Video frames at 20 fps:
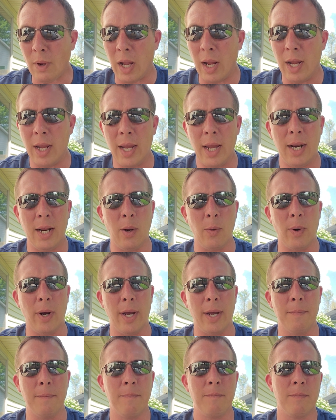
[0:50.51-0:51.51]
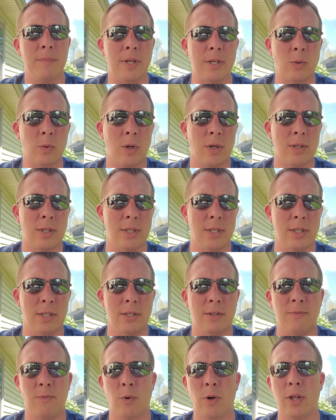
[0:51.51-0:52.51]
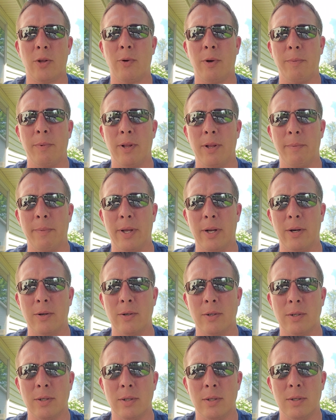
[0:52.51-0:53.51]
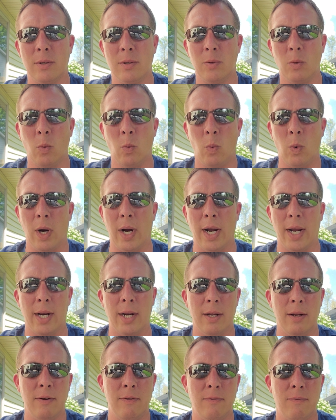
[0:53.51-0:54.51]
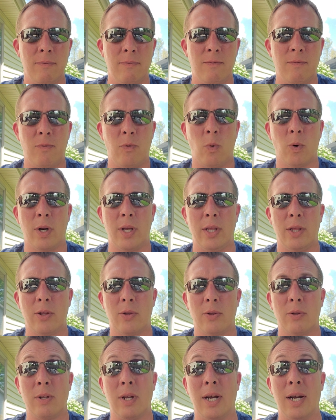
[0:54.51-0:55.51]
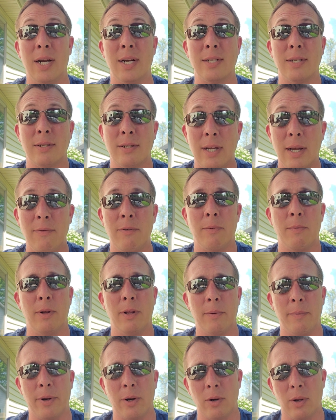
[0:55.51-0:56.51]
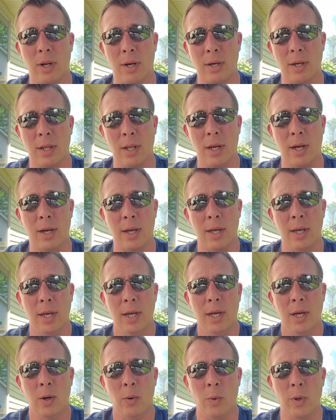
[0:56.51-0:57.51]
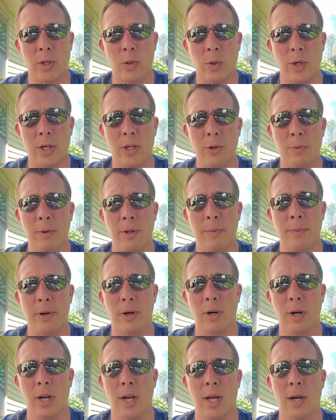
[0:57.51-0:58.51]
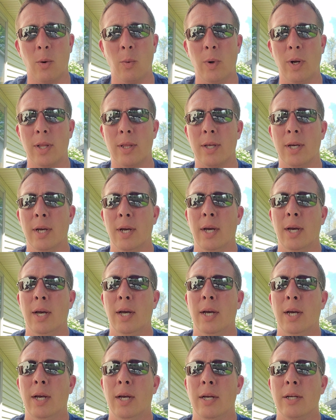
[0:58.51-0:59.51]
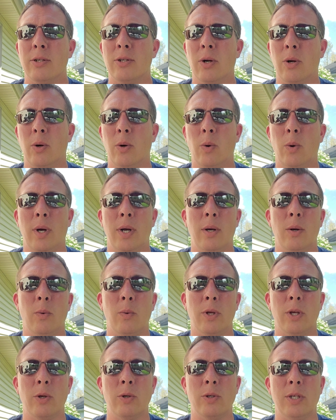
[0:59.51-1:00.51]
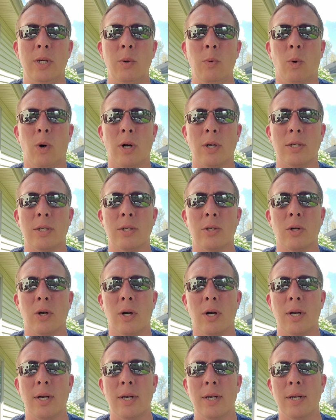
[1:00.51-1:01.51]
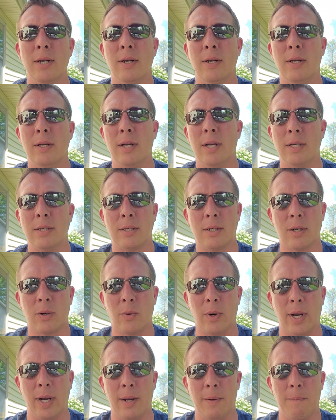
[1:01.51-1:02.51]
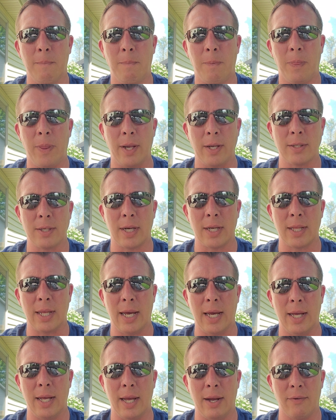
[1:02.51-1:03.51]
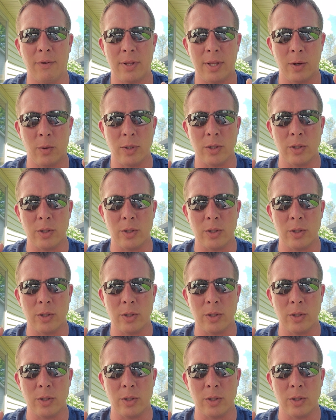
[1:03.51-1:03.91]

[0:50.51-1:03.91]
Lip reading: Anyway, this watch is 43 millimeters wide, 47 millimeter lug to lug with a 22 millimeter lug width. So when you see watches on Instagram, things like that, everything always